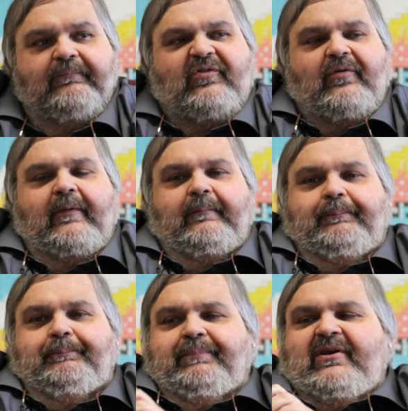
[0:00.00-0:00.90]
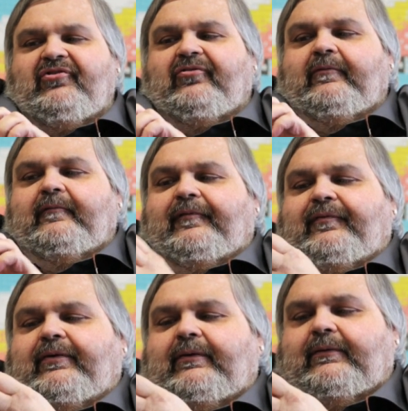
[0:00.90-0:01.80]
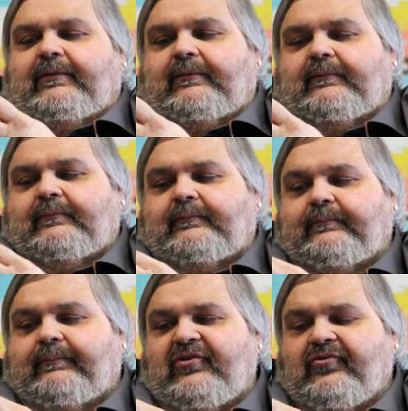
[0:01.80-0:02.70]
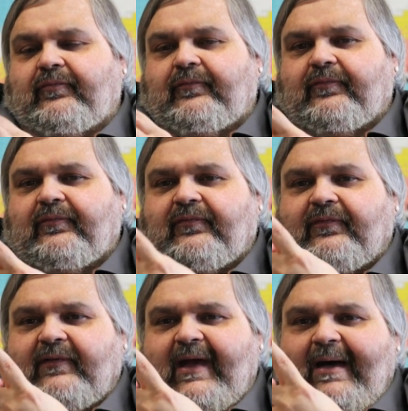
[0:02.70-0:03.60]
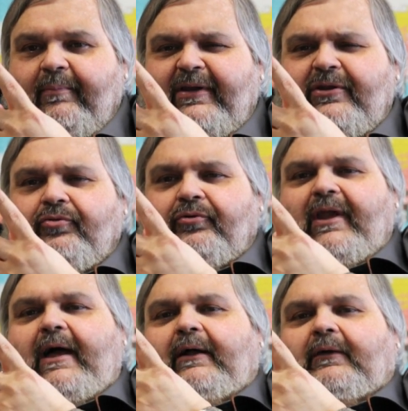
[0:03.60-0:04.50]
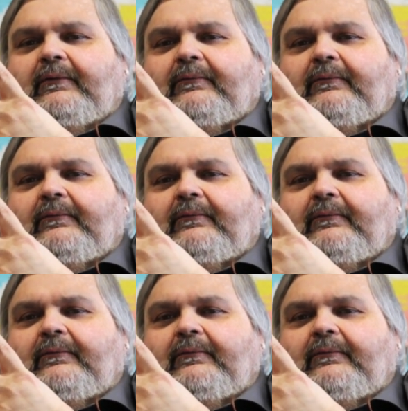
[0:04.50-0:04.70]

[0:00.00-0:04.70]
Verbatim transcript: There's a piece of piece of carbon in your nail.